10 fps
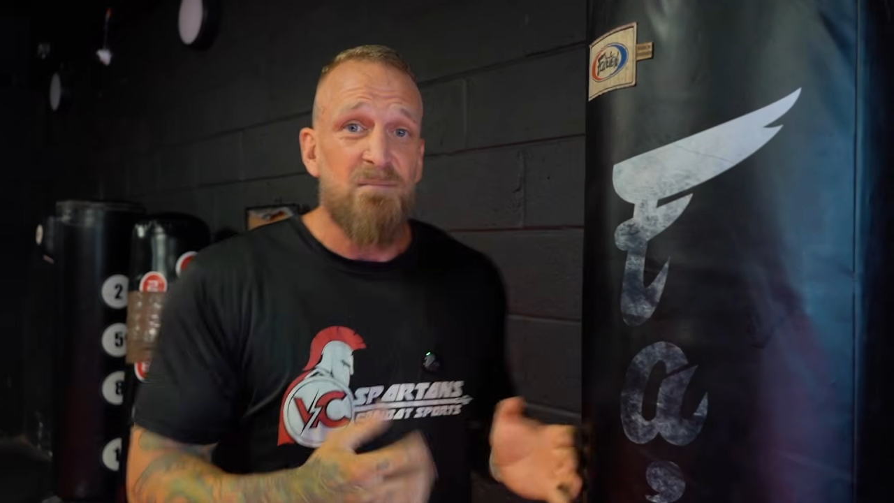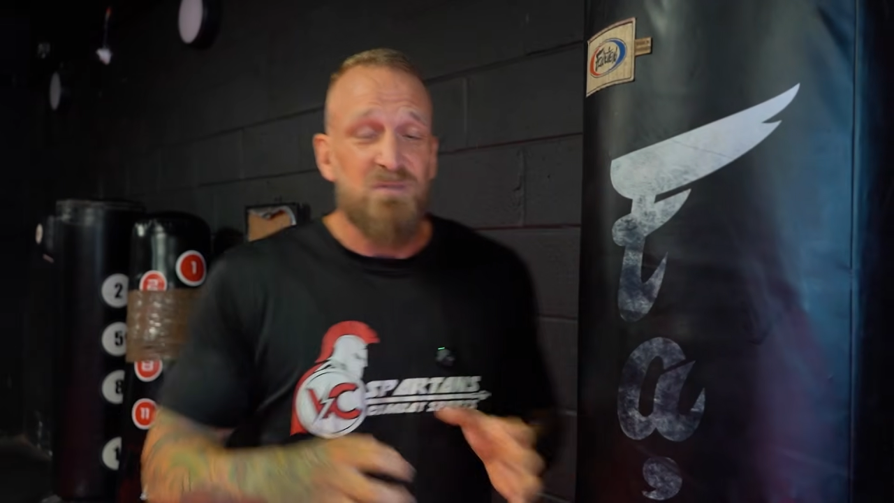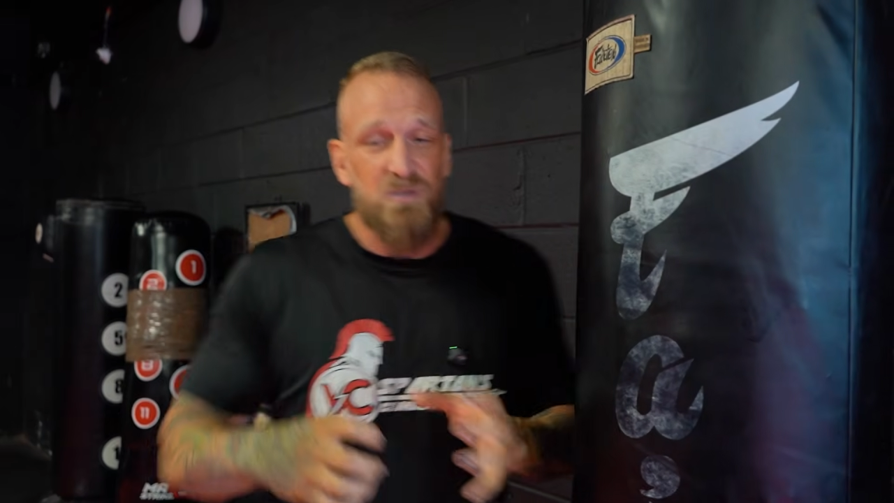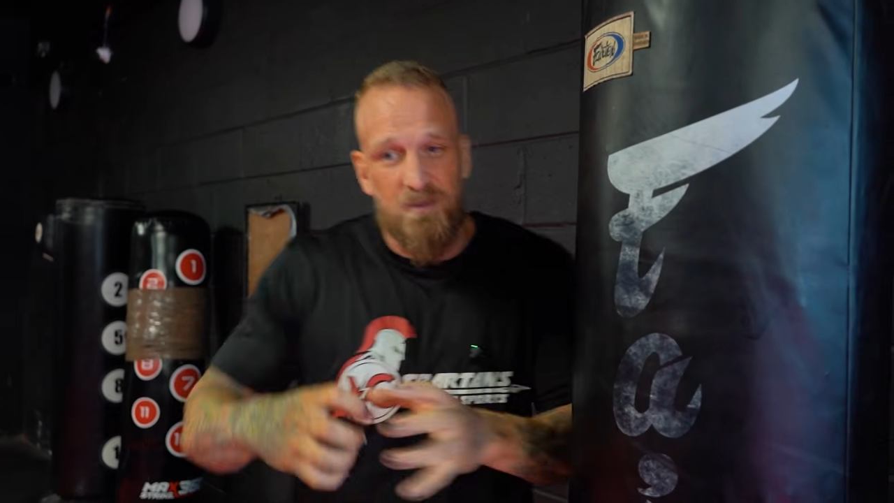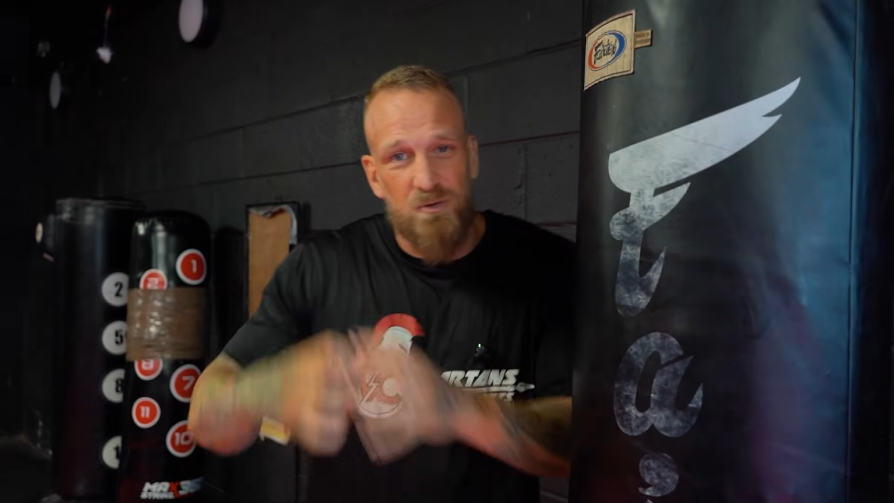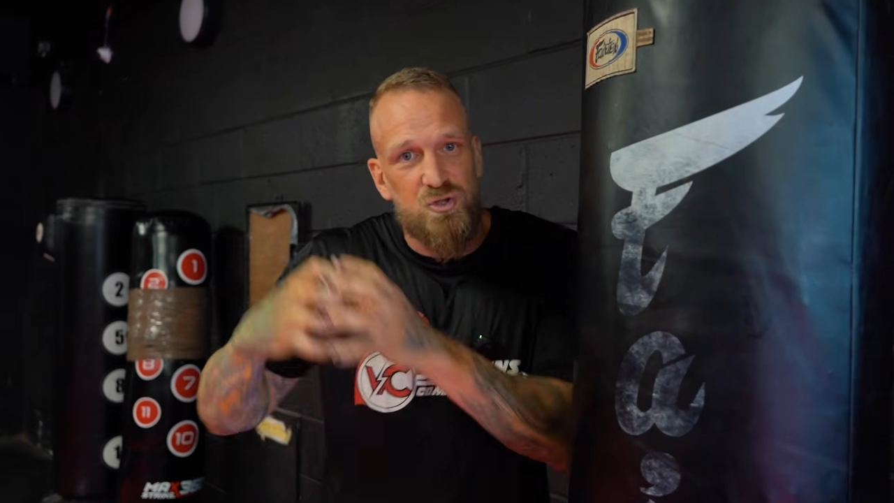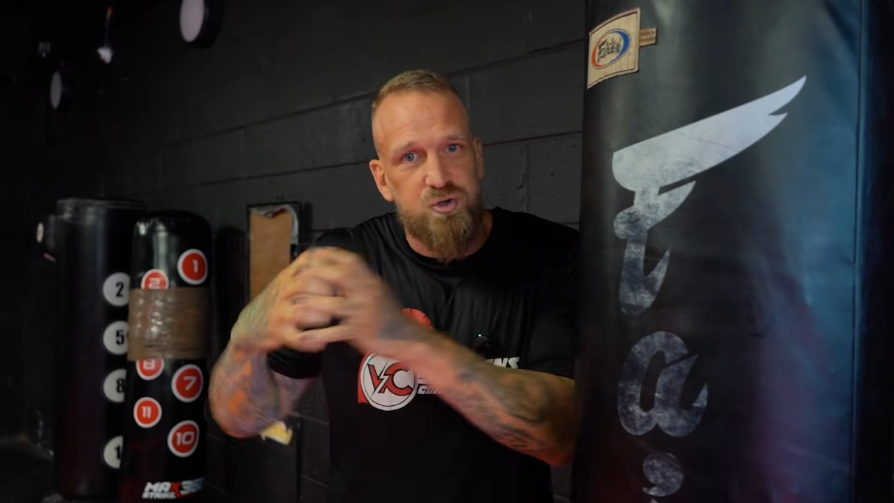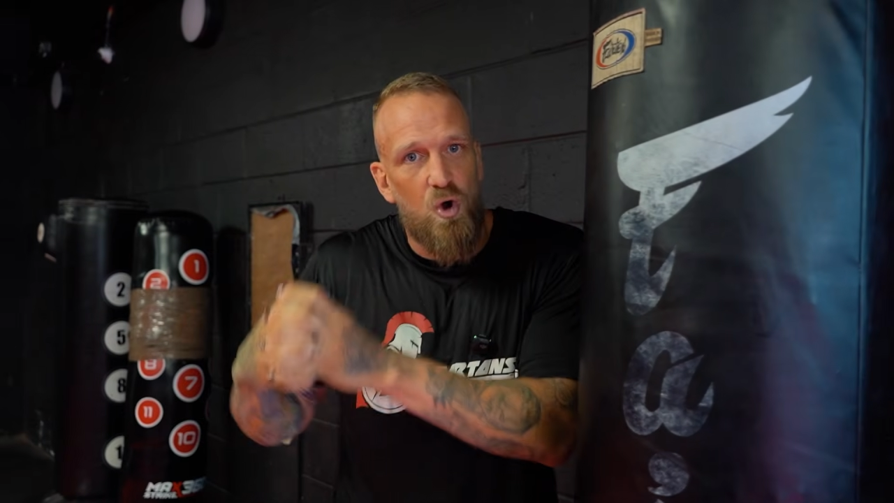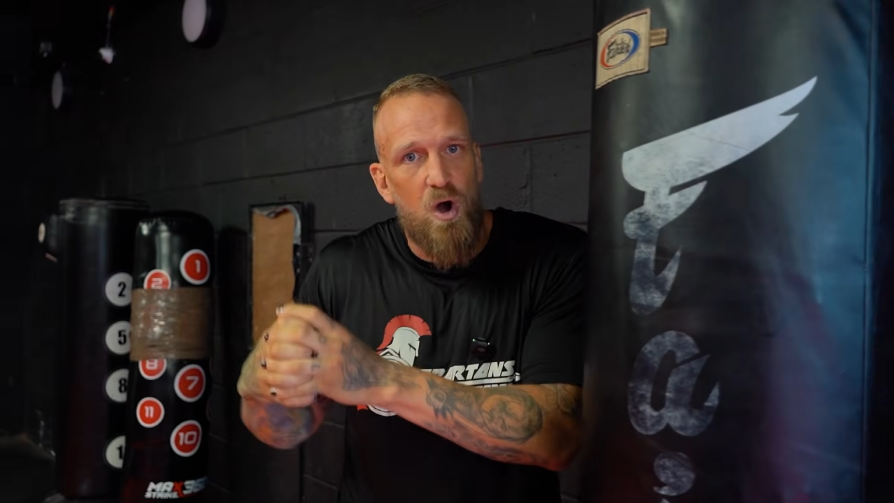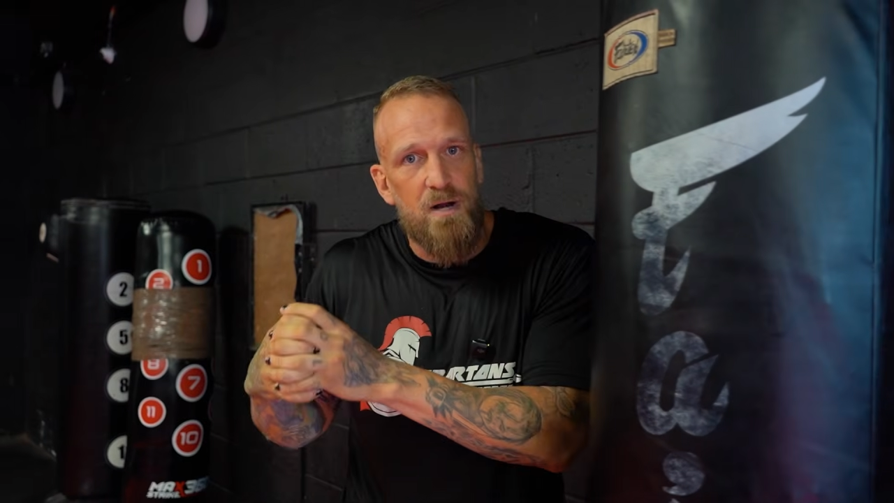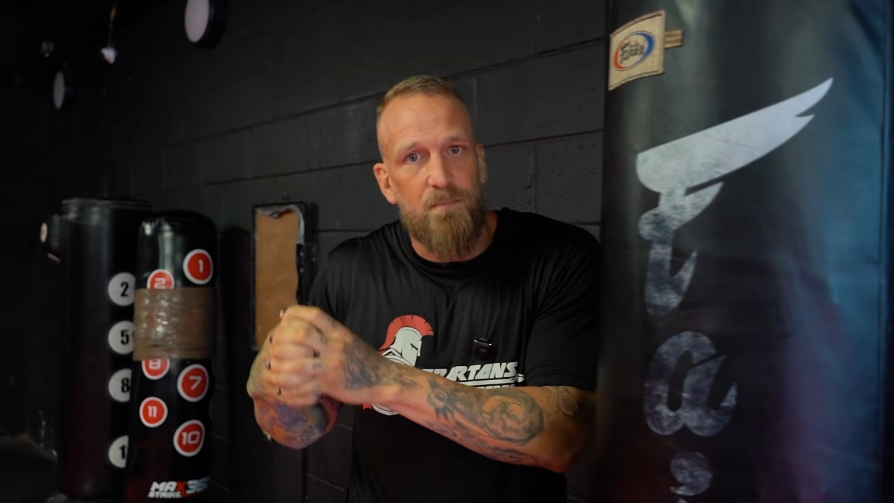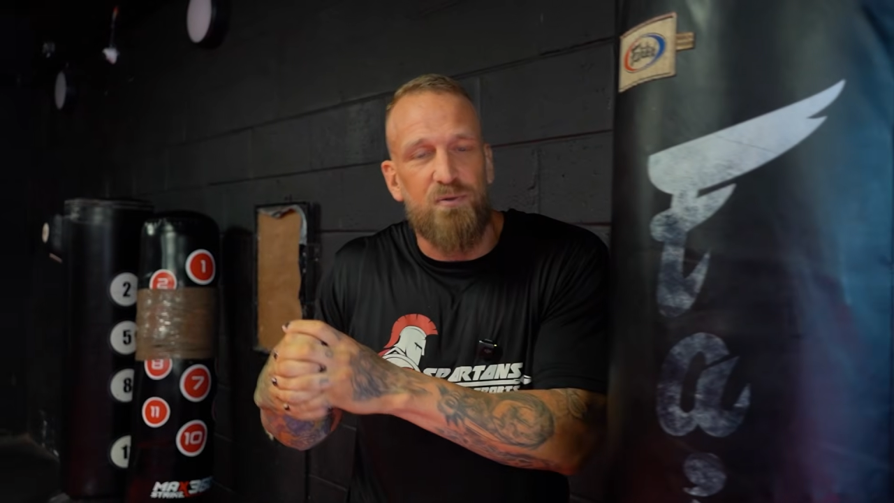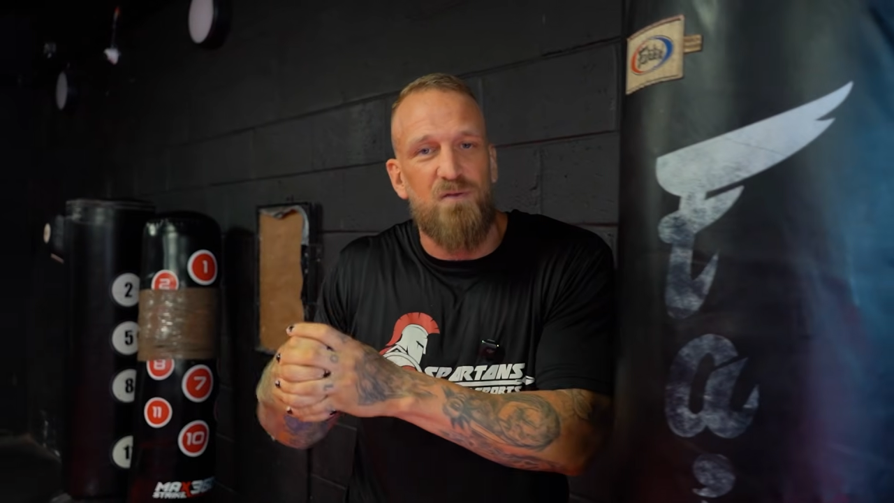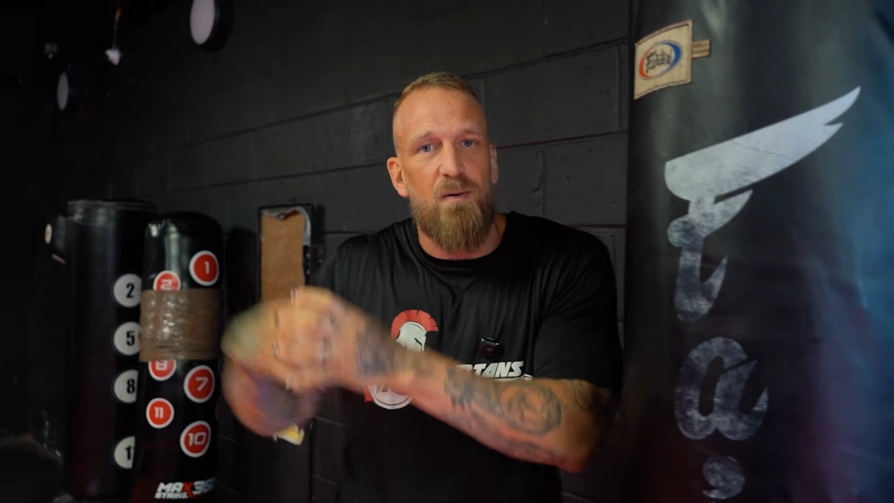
So again, we'll try and improve.